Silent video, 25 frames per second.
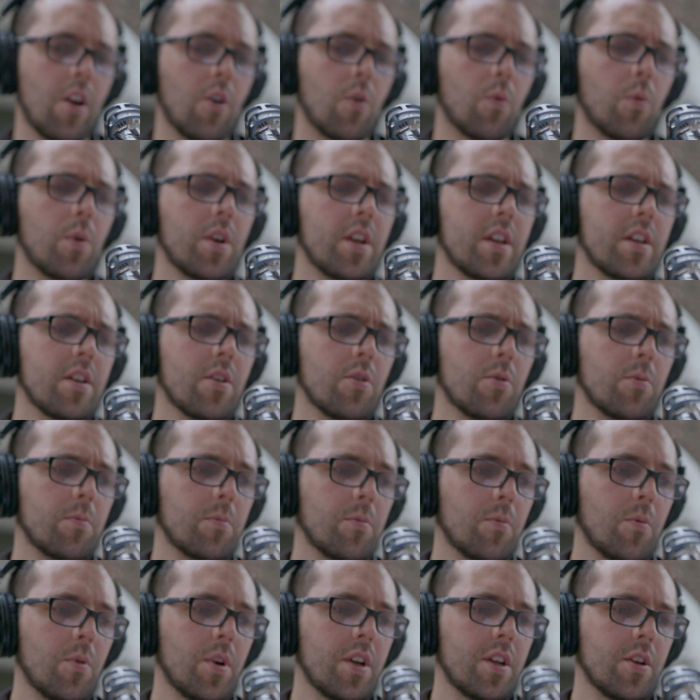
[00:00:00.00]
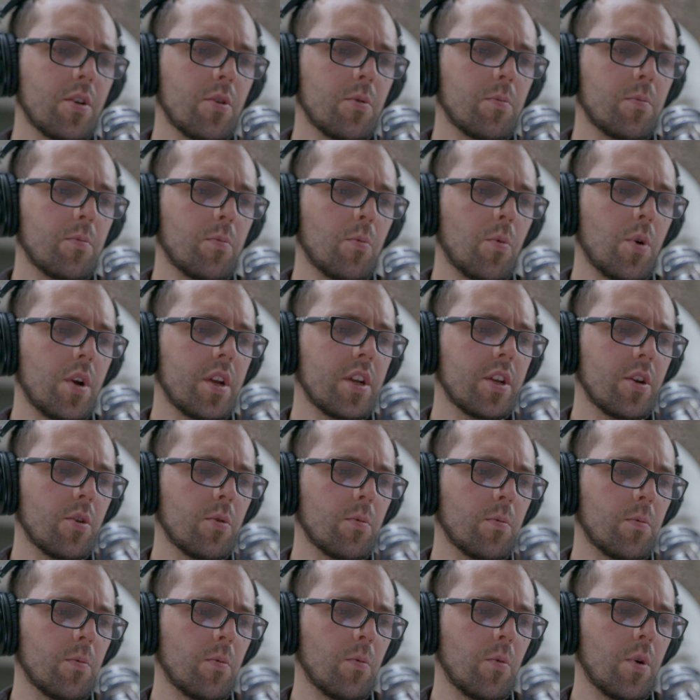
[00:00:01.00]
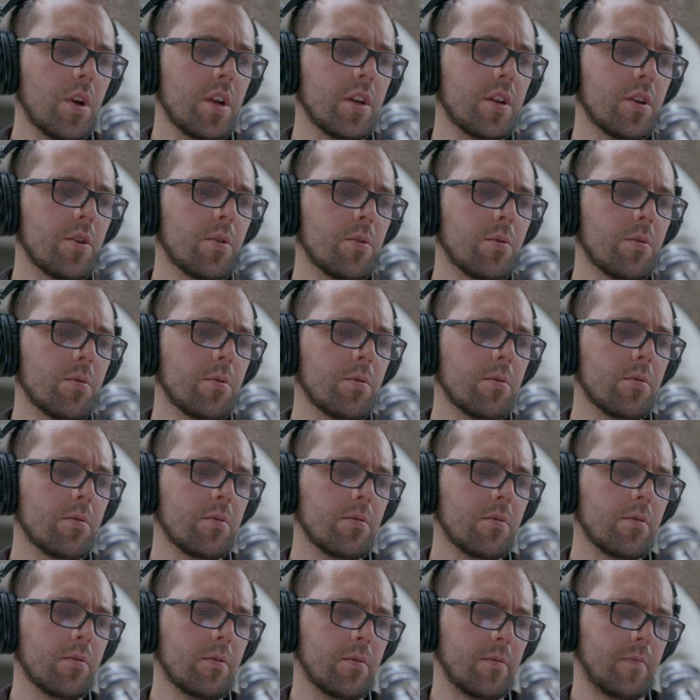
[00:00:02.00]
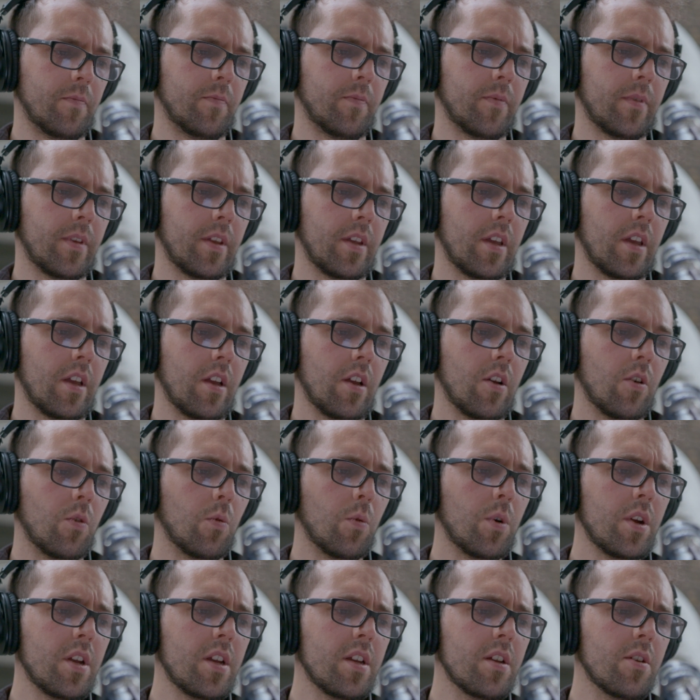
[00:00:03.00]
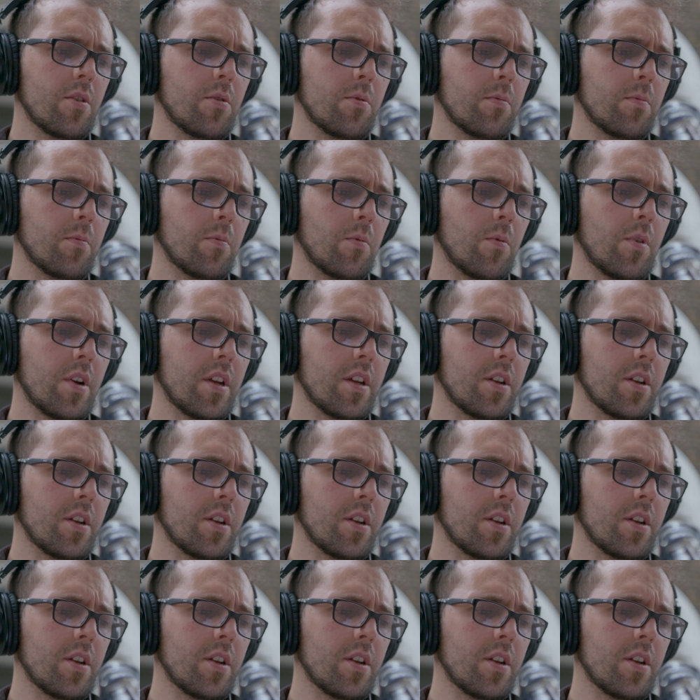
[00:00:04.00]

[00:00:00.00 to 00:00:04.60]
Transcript: Record and listen back to what you read. Listen to how you read the phrases.